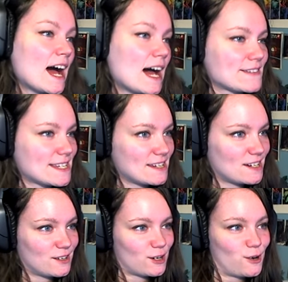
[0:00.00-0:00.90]
I've
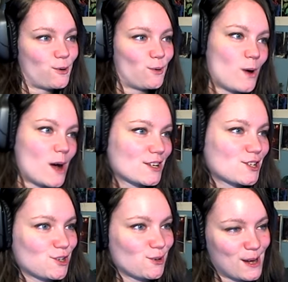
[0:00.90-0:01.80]
seen her
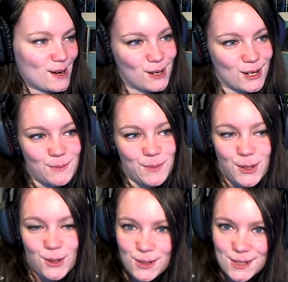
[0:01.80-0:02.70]
watch you on her
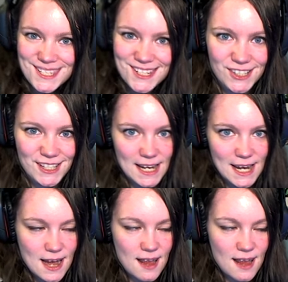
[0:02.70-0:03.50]
computer screen